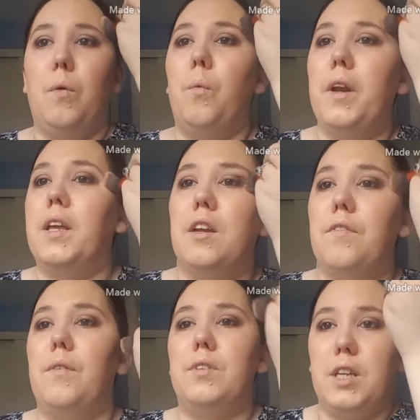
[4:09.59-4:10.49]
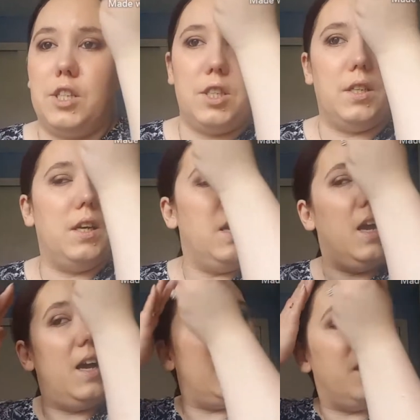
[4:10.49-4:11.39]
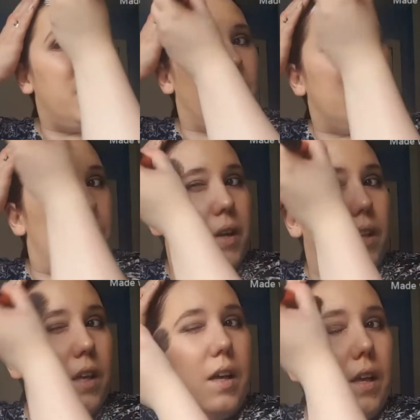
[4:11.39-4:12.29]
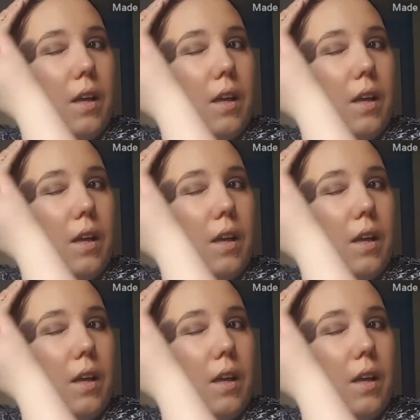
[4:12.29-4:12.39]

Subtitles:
wearing your foundation. And I think as well,